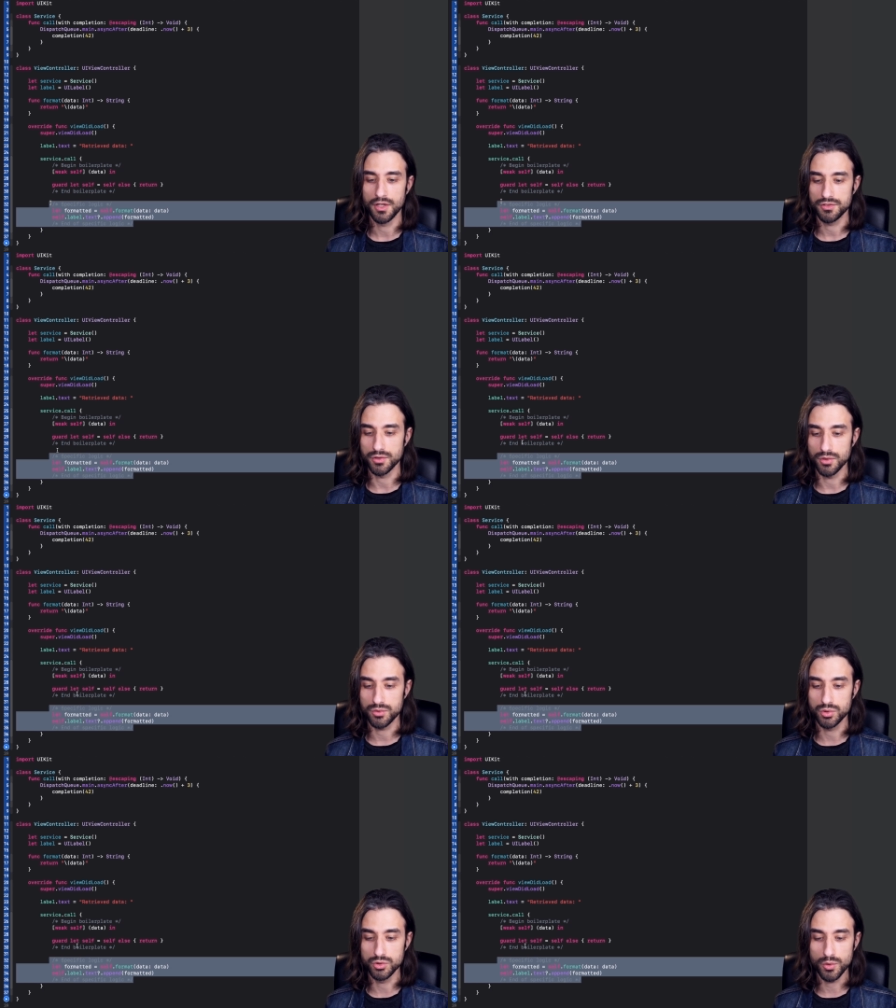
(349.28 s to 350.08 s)
So
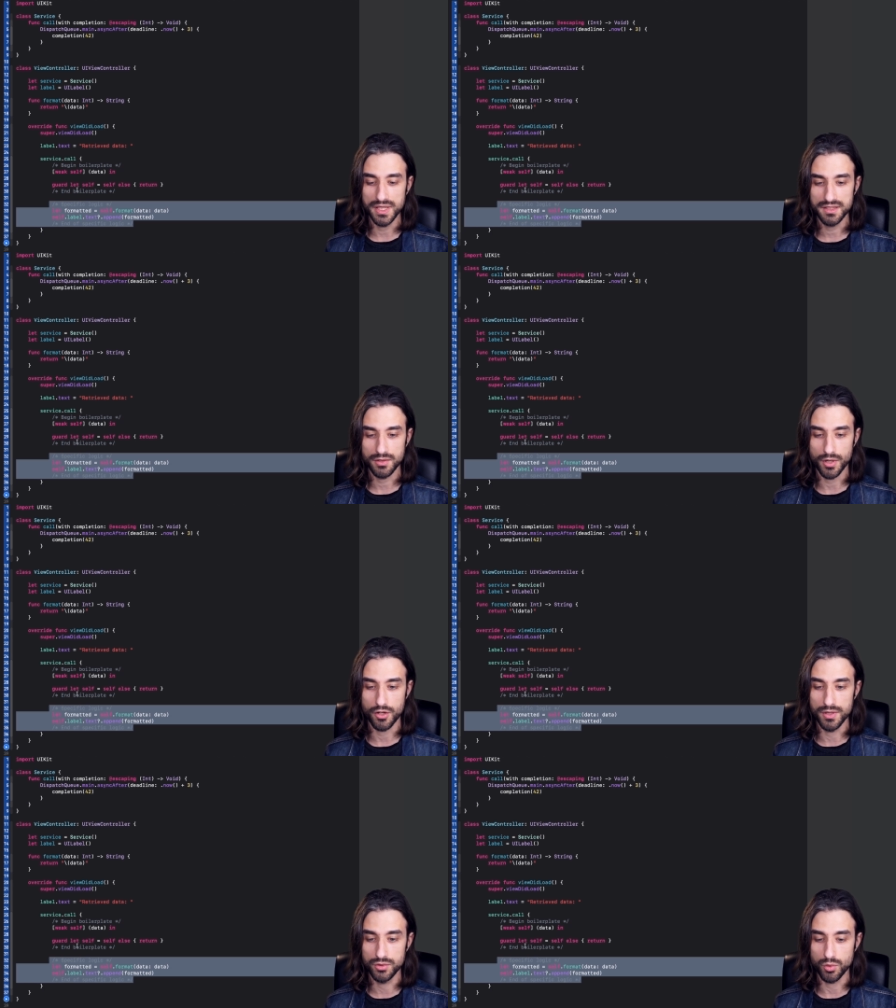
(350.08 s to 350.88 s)
to do it, we're
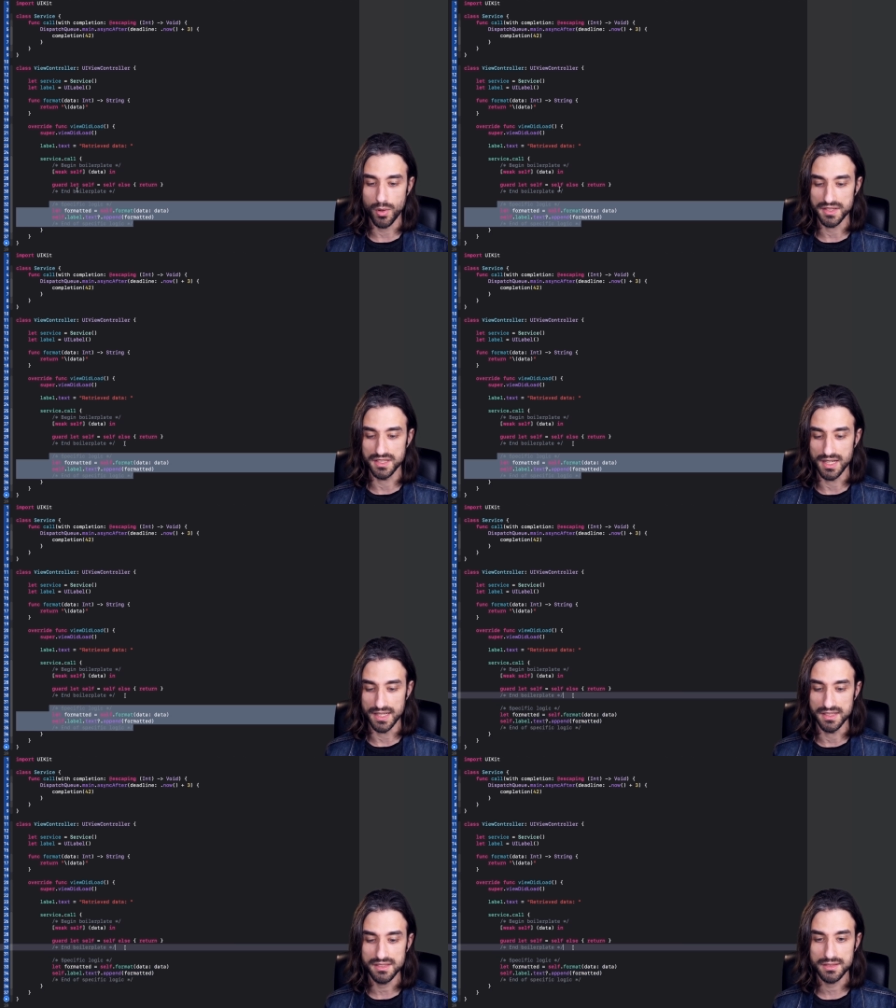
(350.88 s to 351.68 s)
going to write it
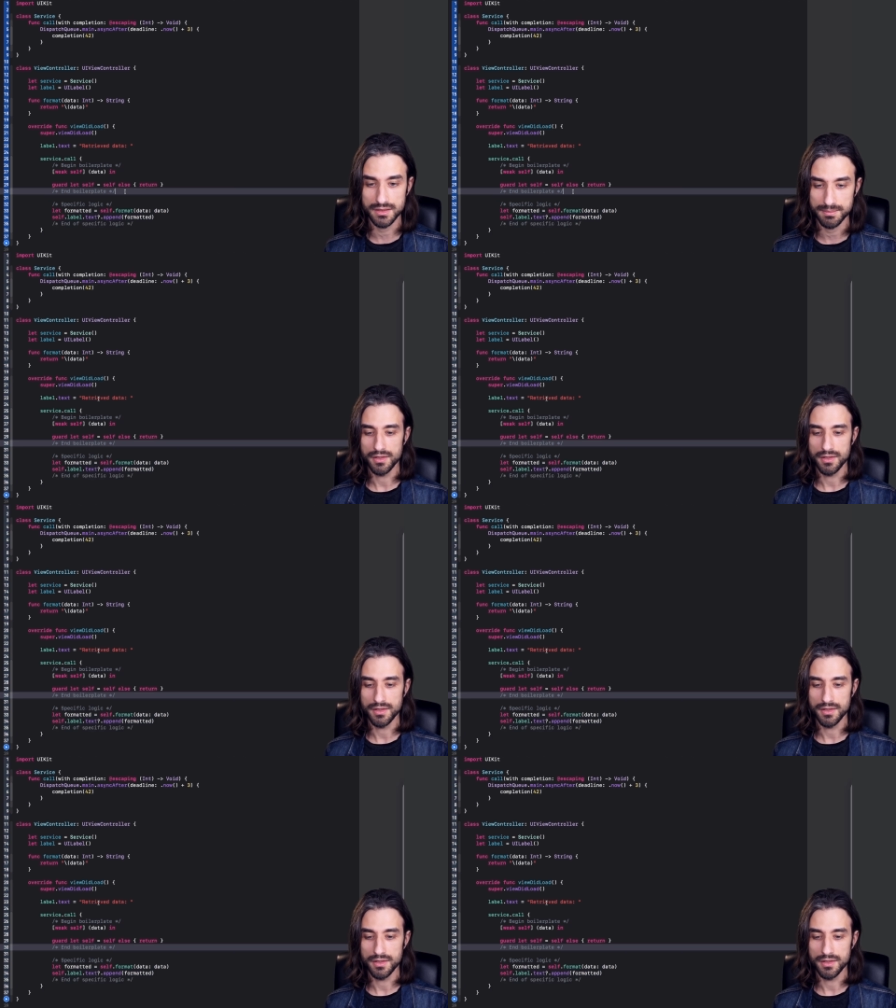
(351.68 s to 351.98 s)
like this.